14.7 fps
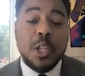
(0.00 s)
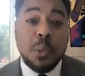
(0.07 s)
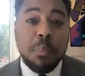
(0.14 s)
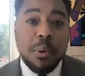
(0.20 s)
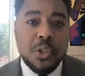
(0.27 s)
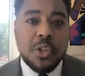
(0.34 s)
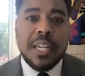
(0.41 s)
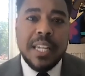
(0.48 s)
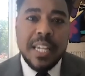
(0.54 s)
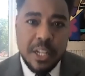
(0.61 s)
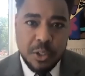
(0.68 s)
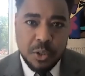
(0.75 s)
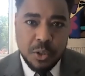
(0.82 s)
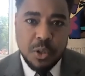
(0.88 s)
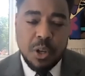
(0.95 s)
to push
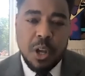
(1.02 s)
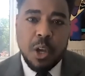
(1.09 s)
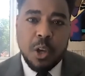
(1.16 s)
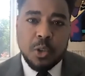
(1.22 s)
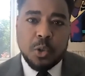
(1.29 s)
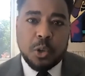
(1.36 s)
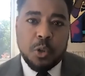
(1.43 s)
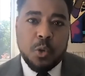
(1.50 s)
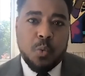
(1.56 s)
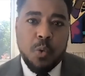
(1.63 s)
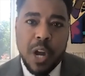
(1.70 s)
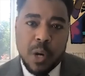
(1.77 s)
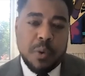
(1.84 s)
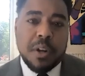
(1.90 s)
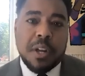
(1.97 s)
against sort of the
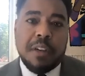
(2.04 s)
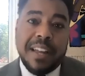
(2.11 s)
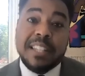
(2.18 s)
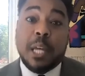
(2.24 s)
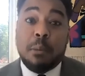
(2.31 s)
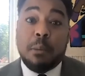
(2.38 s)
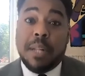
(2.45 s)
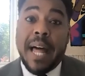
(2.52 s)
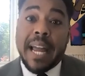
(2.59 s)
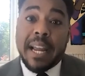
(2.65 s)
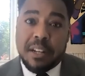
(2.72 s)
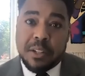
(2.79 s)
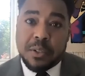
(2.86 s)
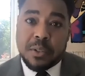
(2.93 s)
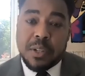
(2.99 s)
rhetoric of
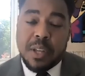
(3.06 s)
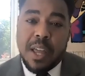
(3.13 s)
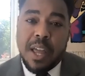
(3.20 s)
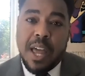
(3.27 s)
anti-Blackness.